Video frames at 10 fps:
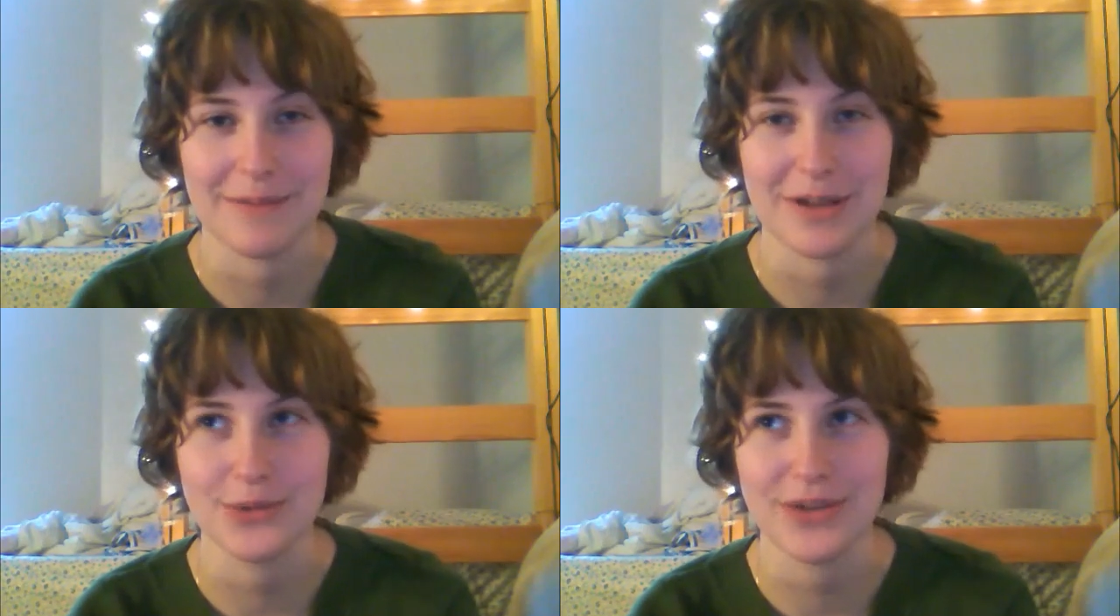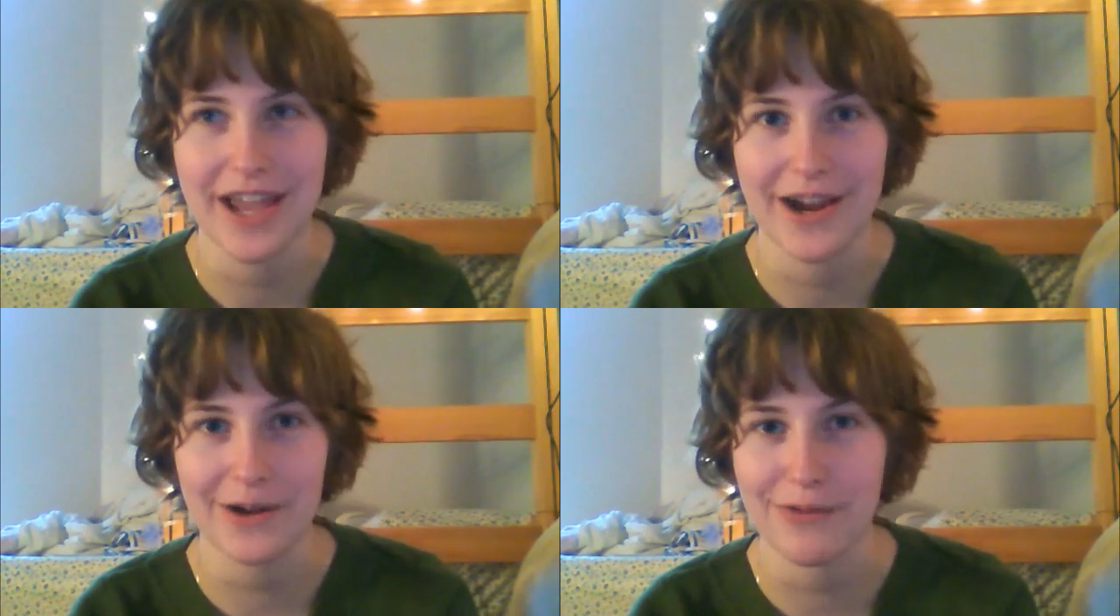and you
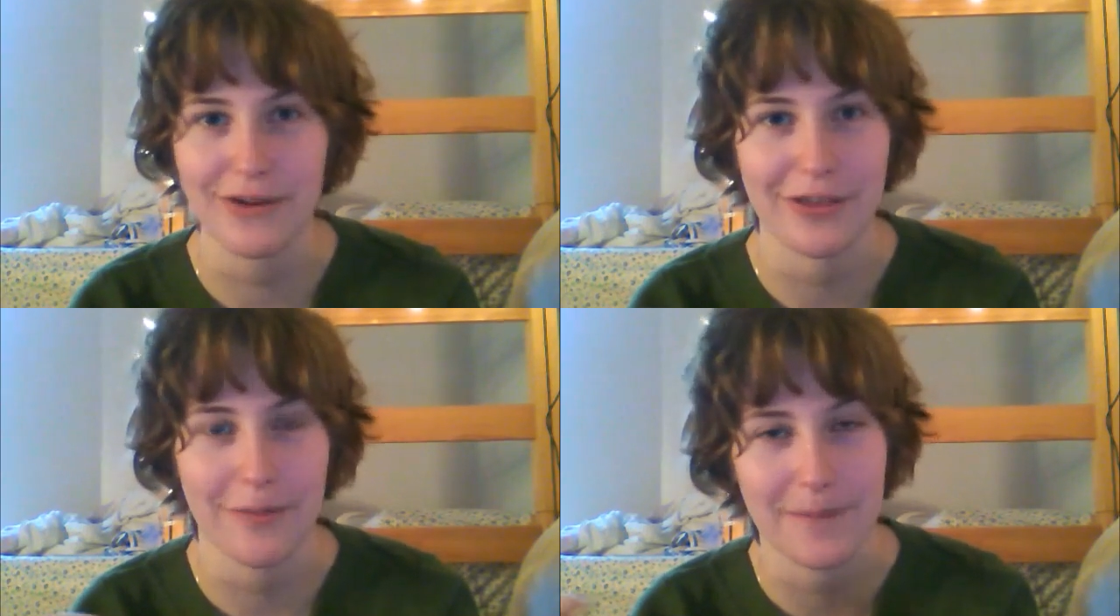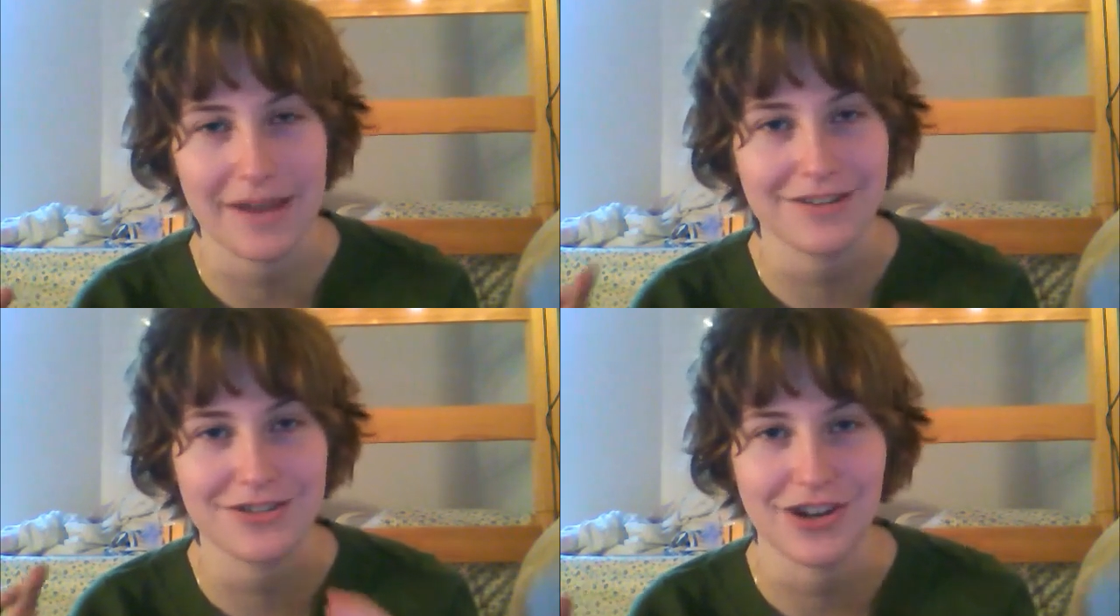cared for this
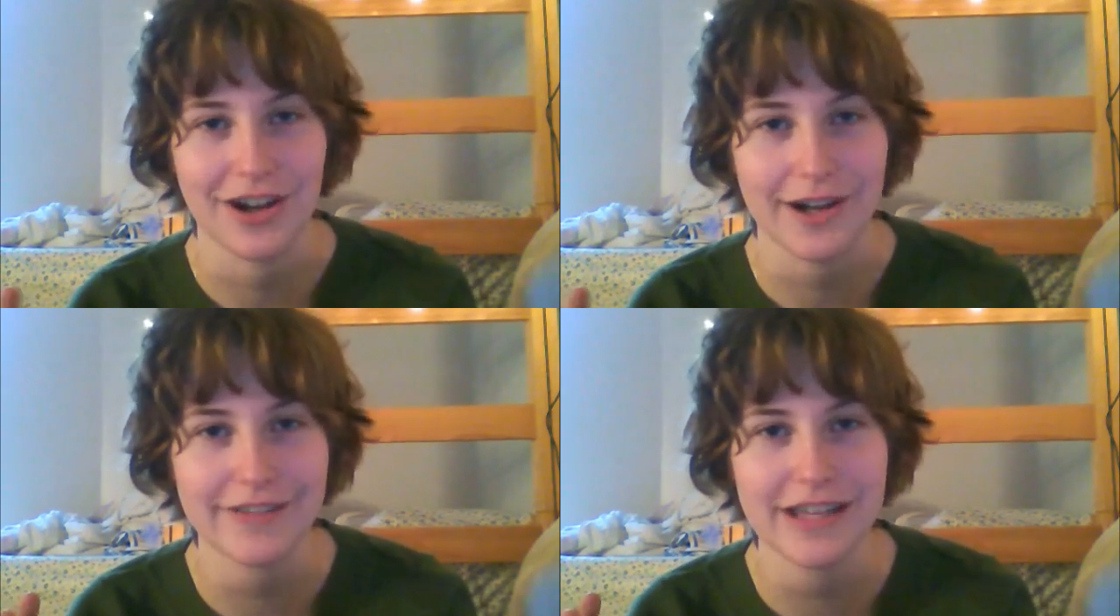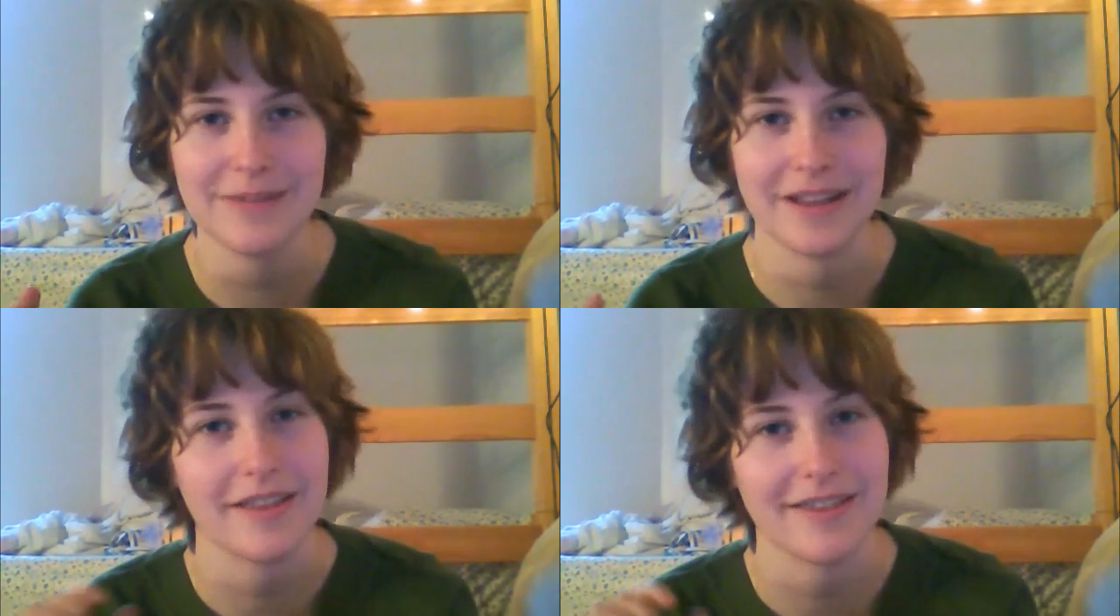big chunk of them
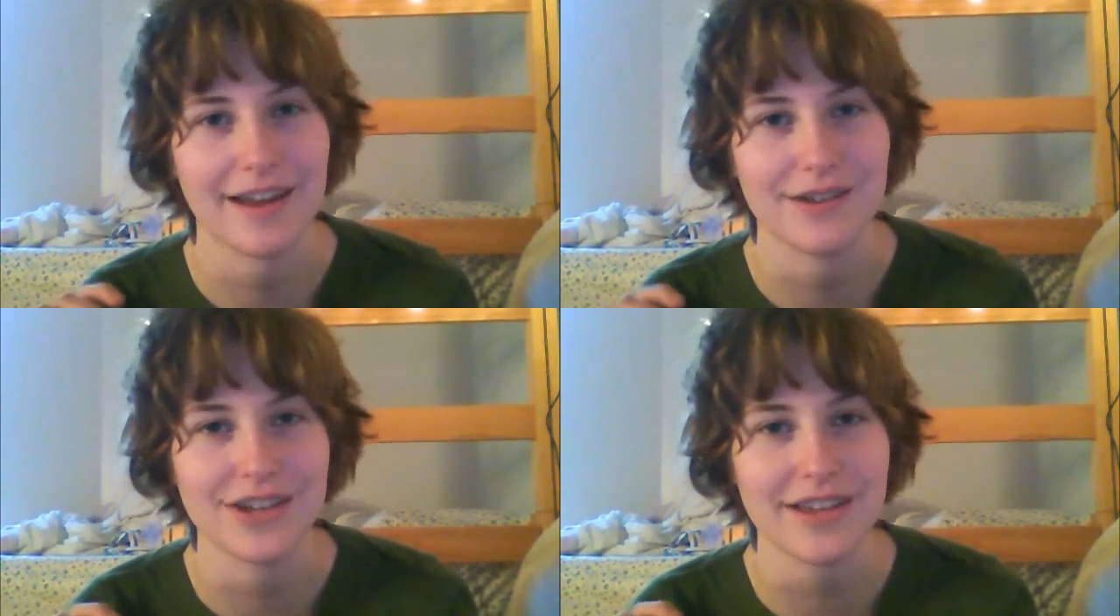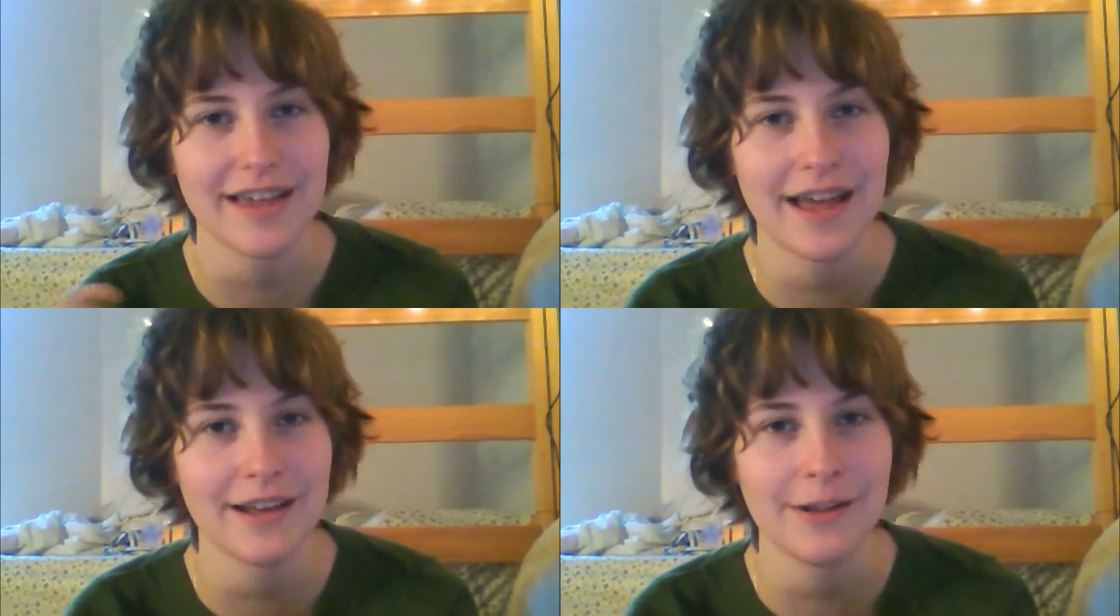instead of just
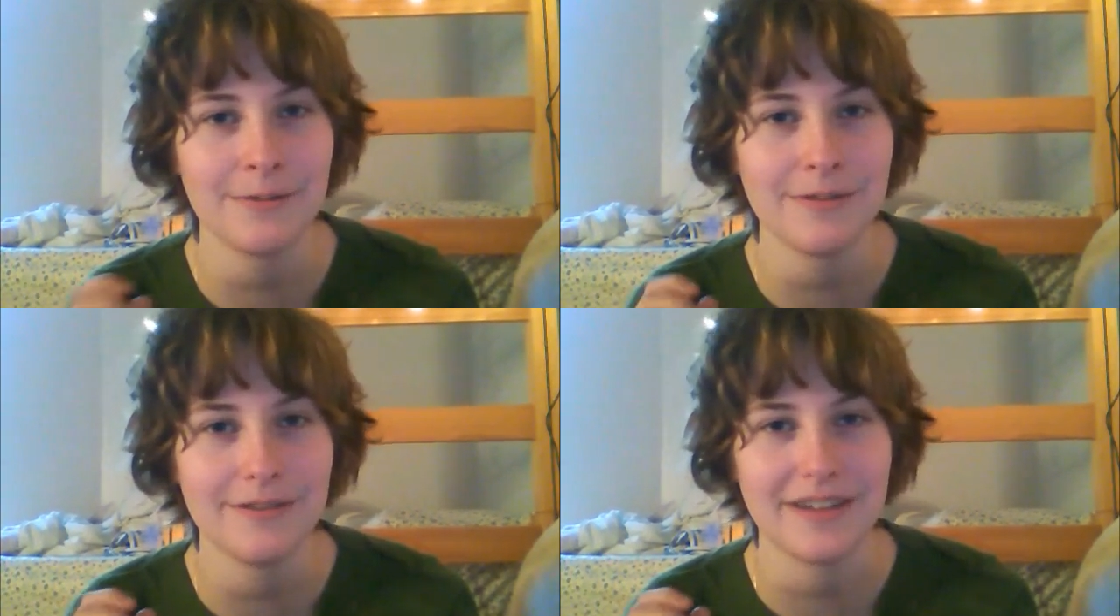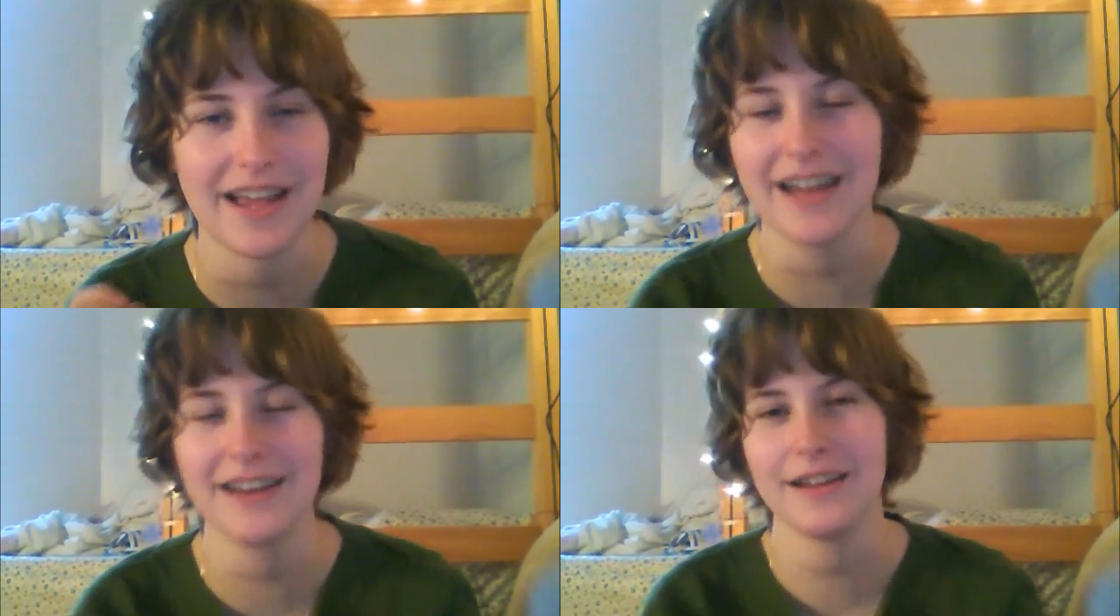Katniss
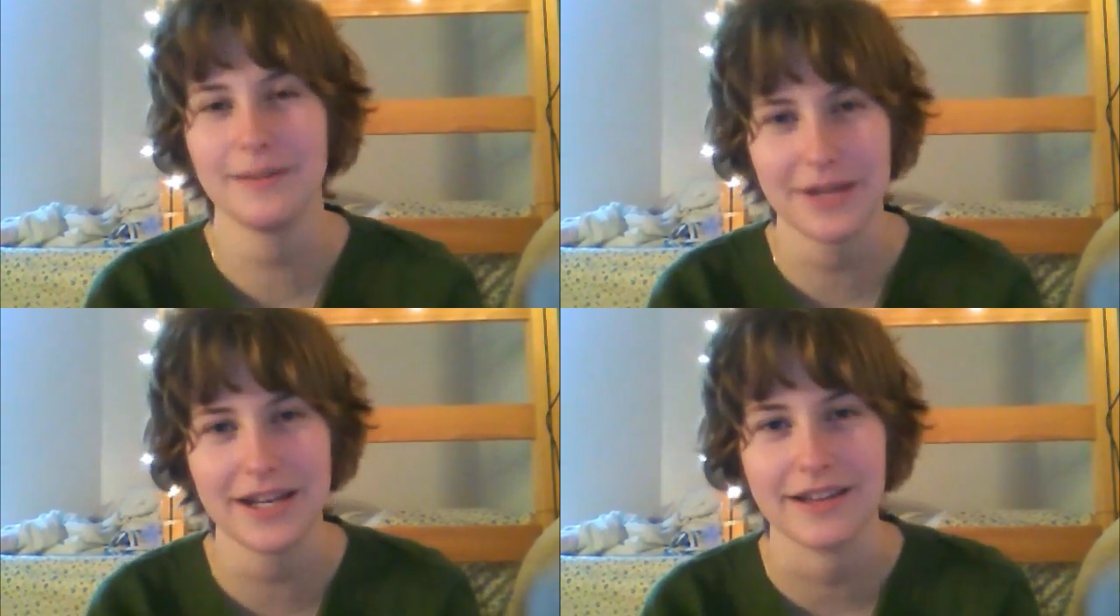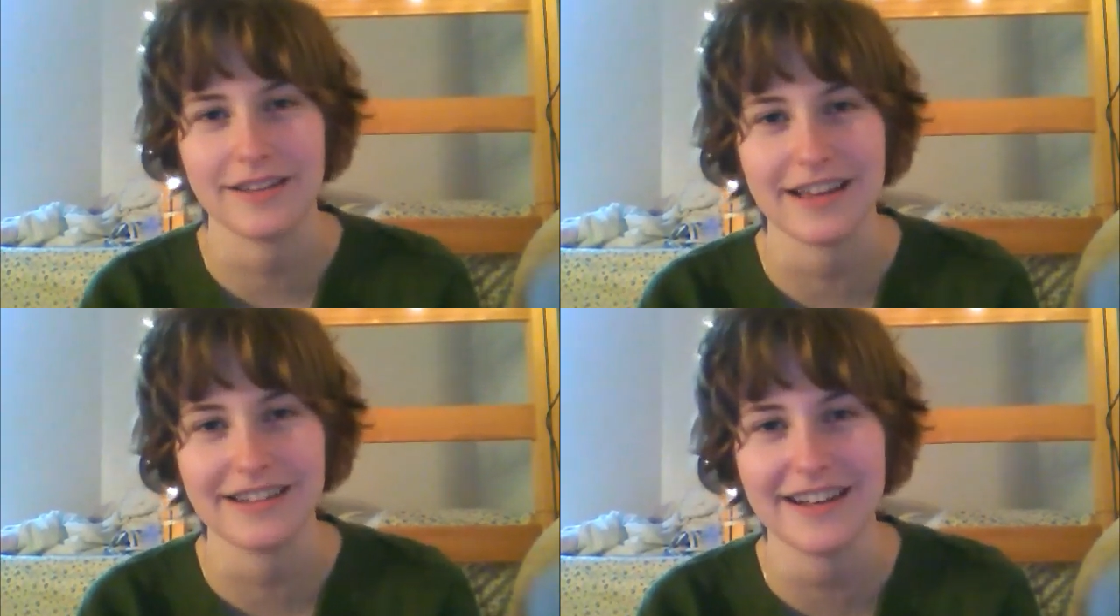and
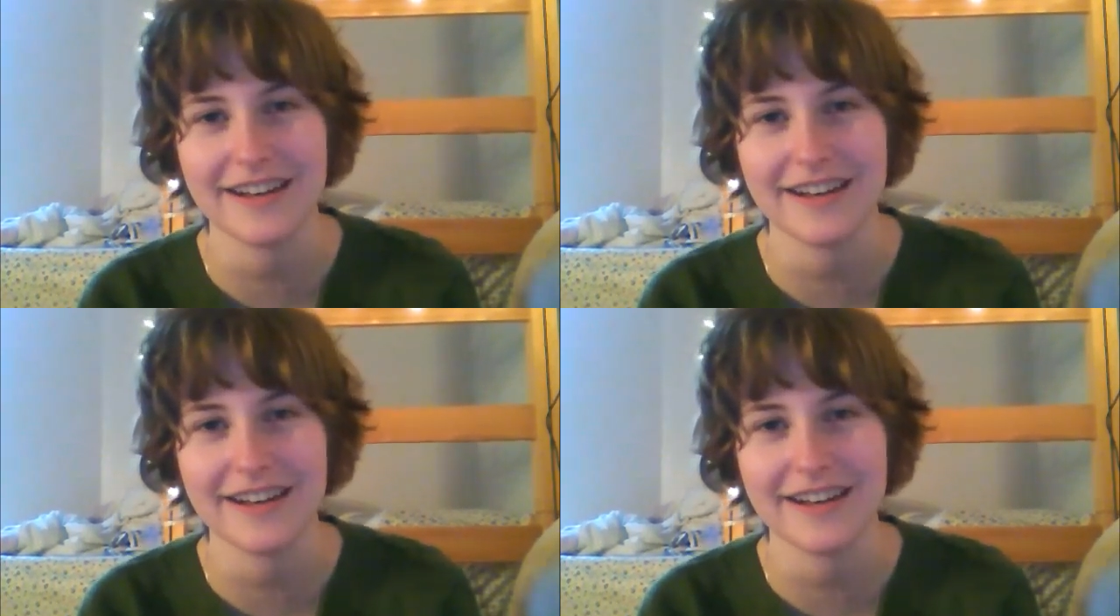Peeta. I did